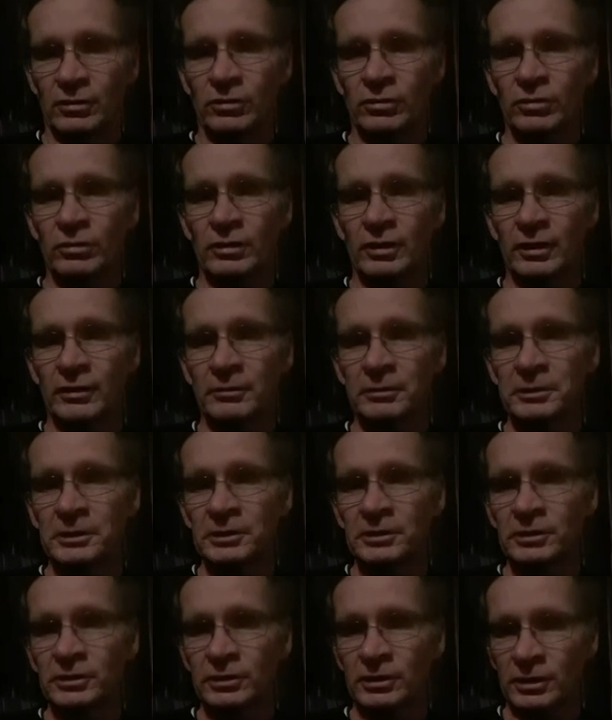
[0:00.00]
Look how
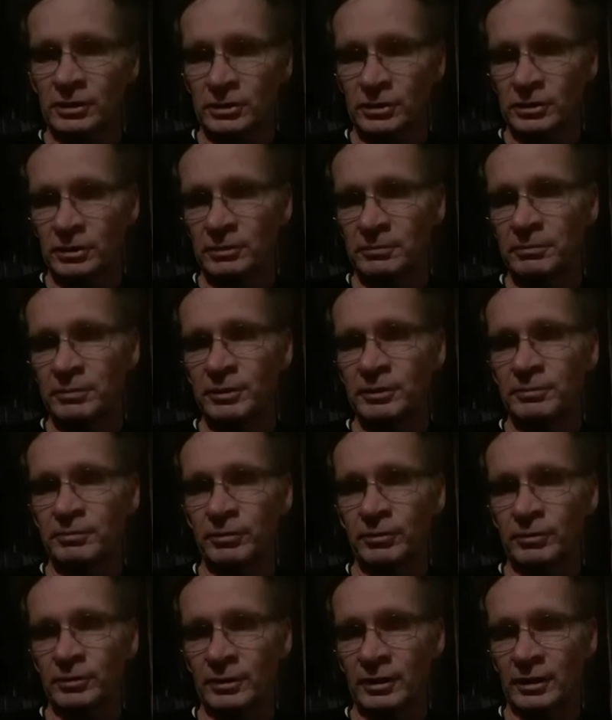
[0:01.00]
He's touching
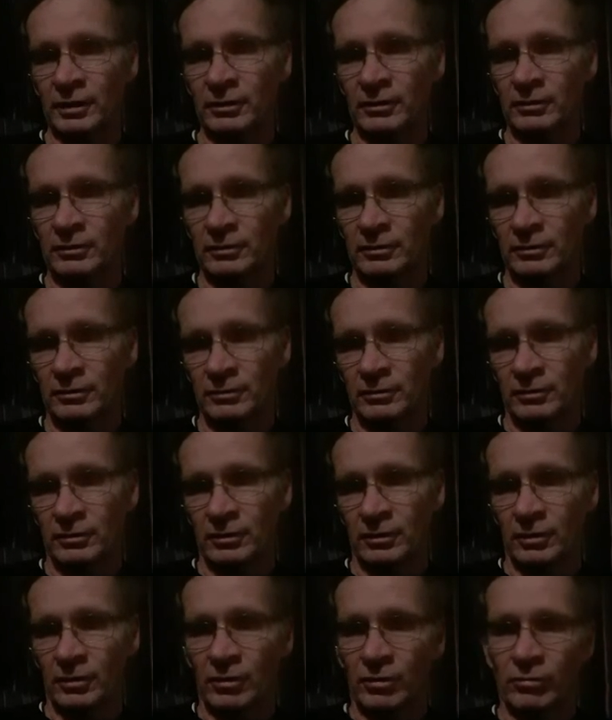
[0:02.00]
people now.
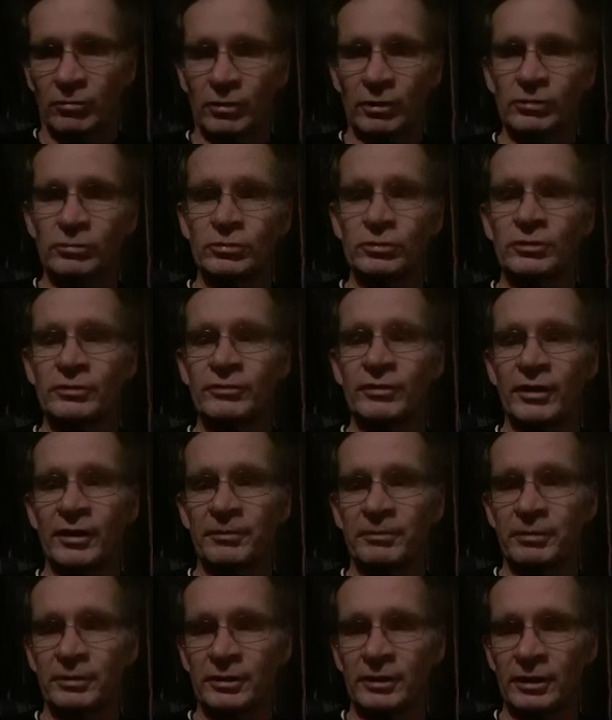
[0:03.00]
What would have
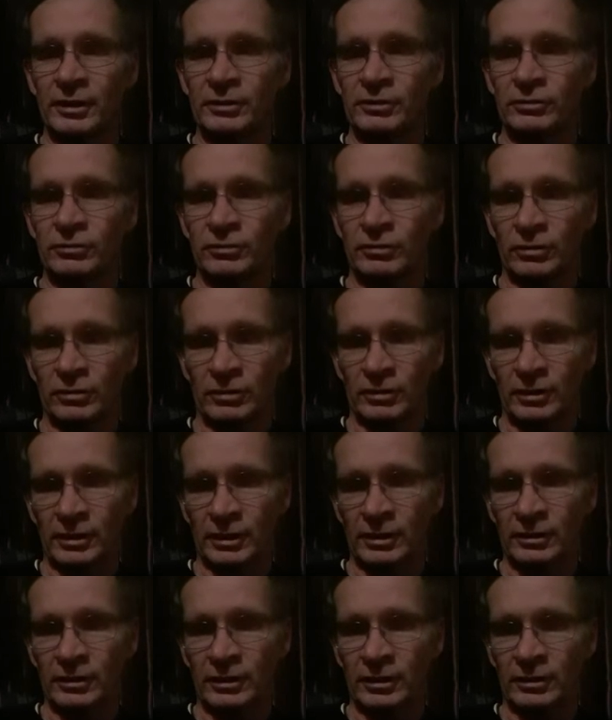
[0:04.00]
happened had you not
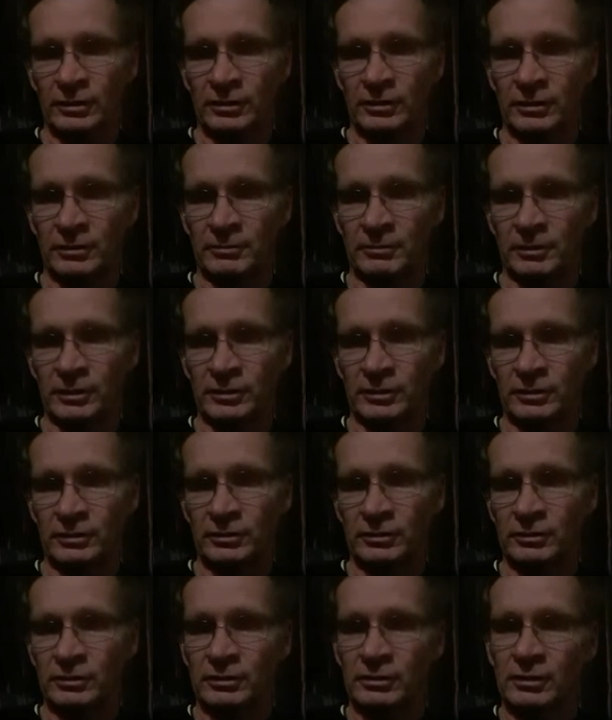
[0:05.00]
carried out that
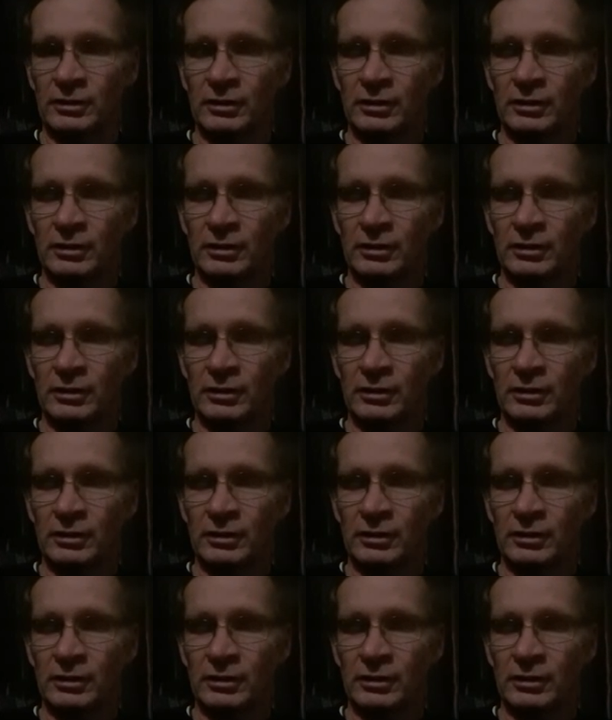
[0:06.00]
message?"